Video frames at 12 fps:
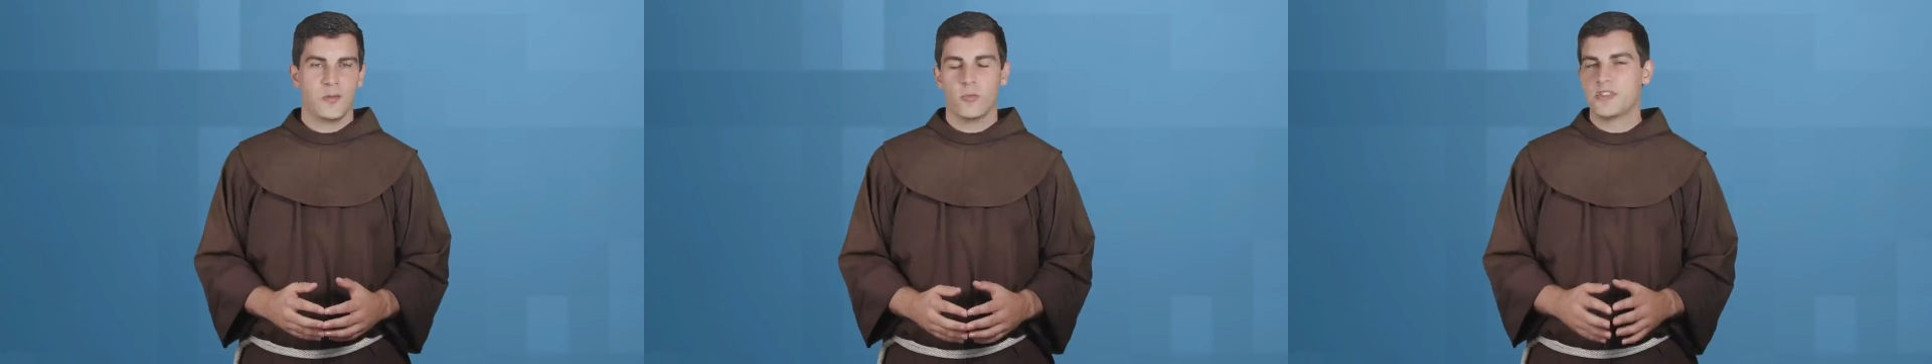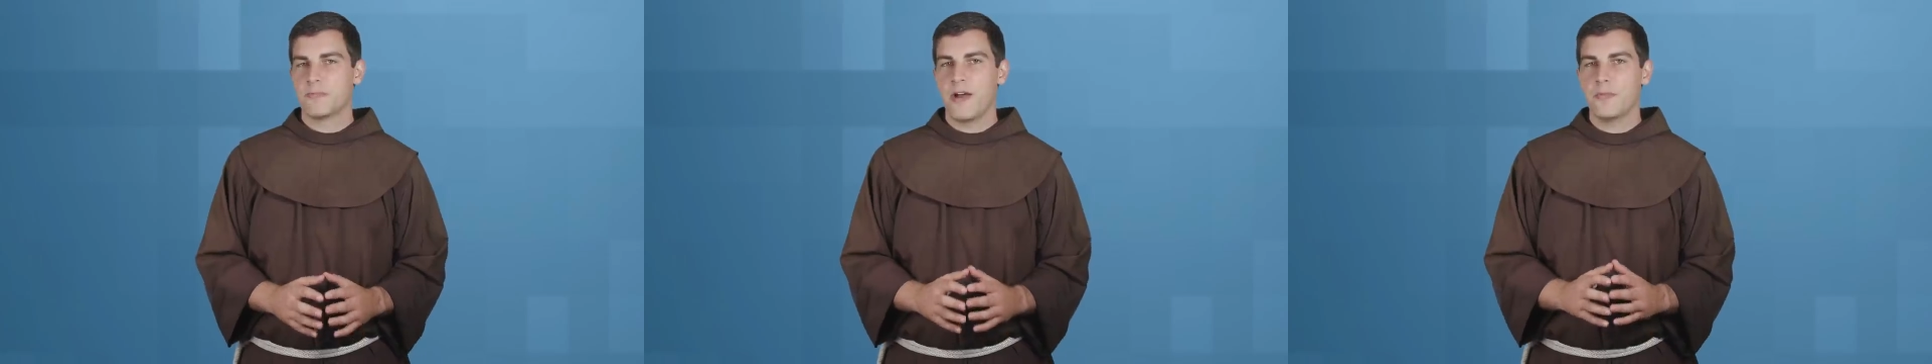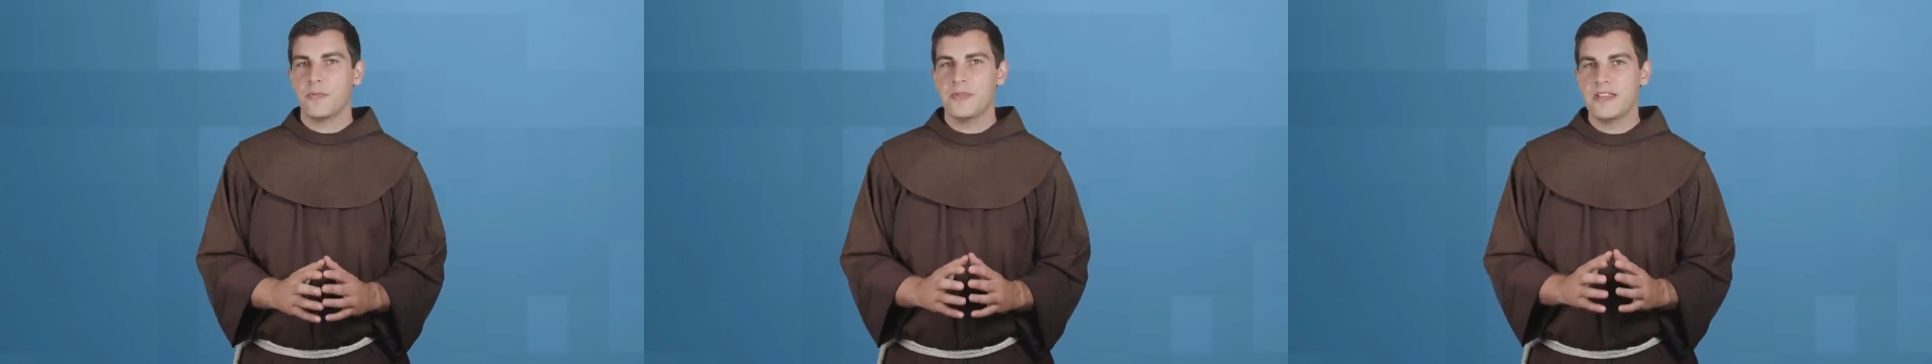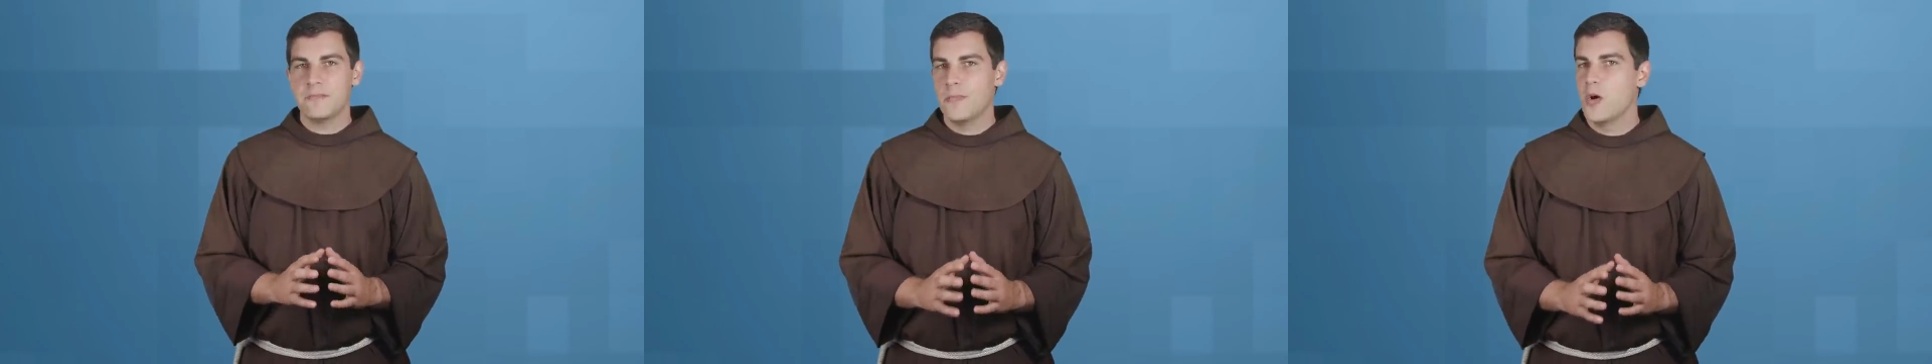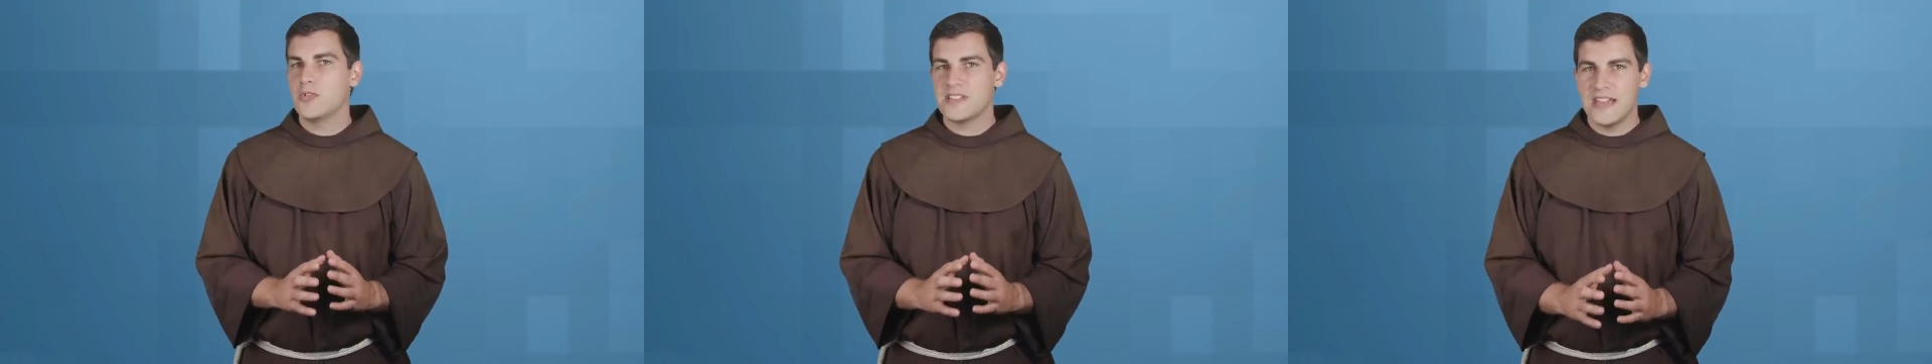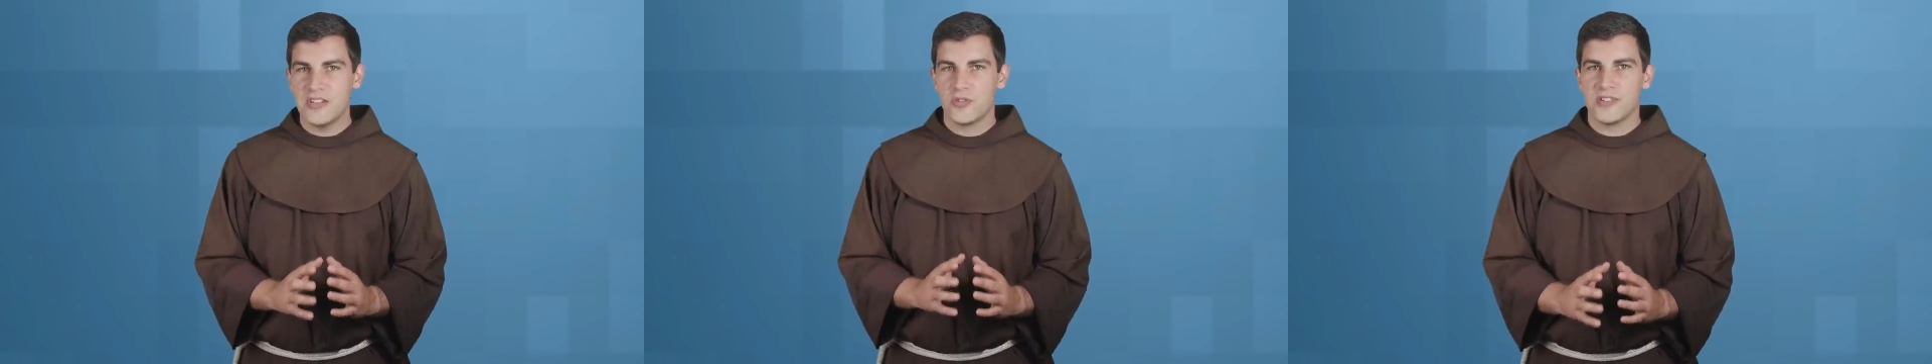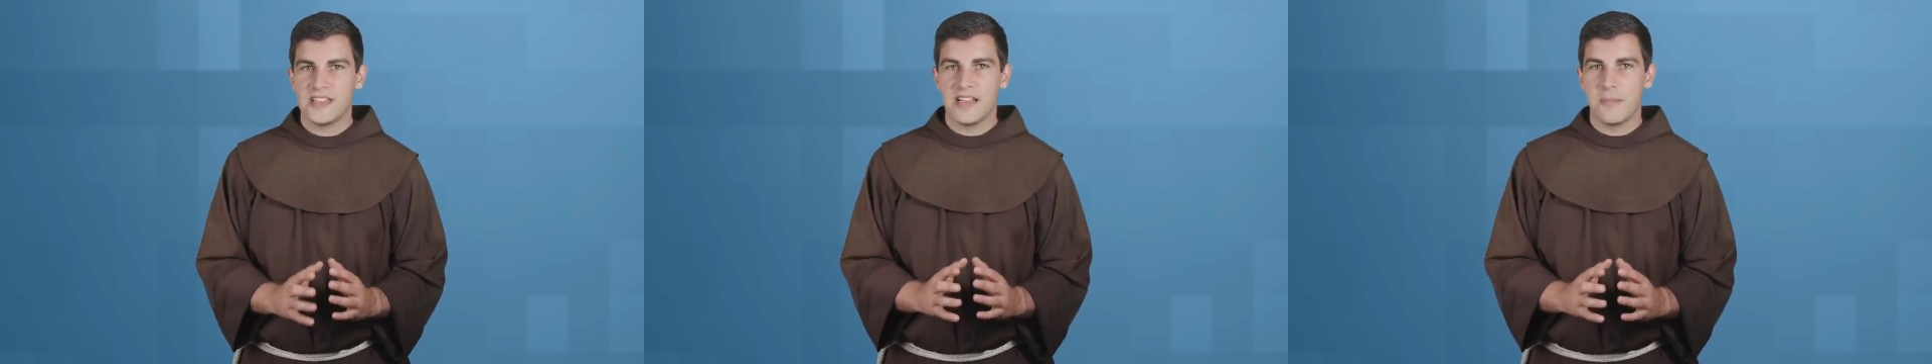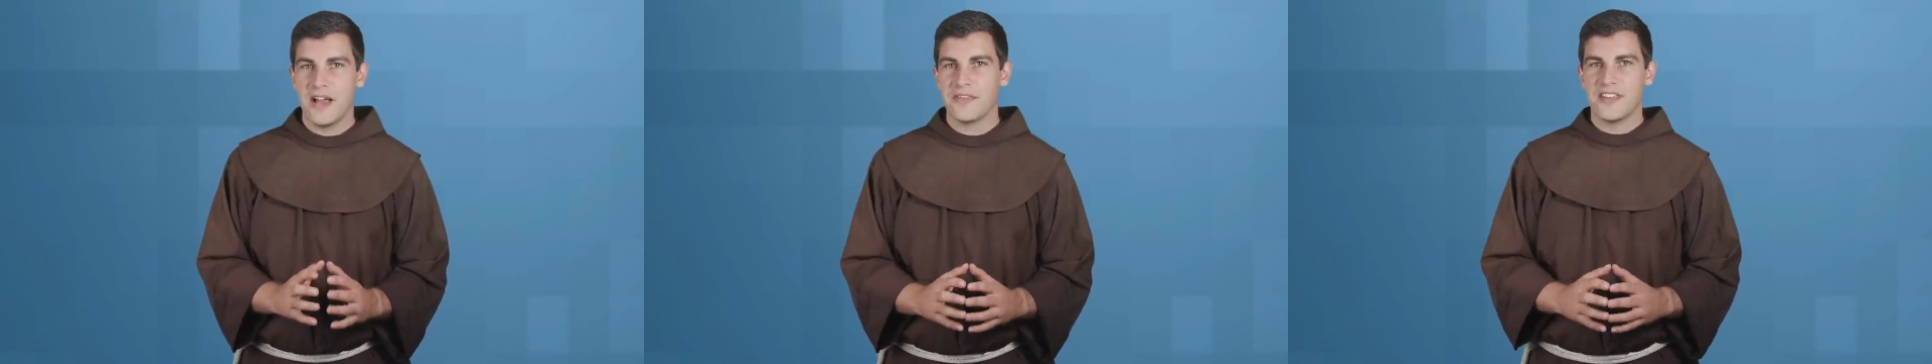What's probably most interesting
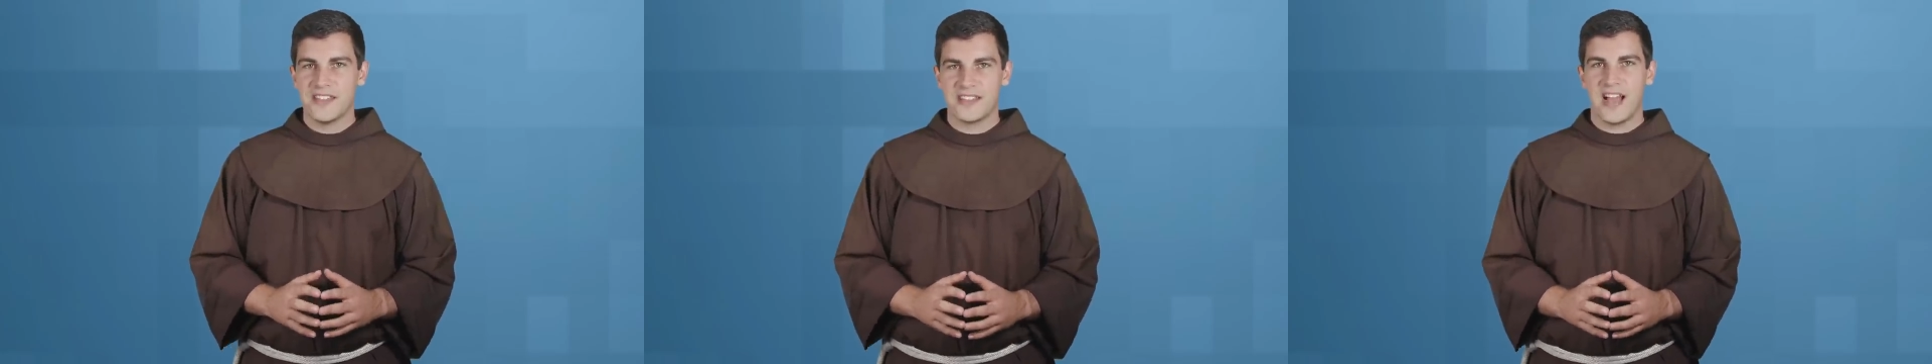about this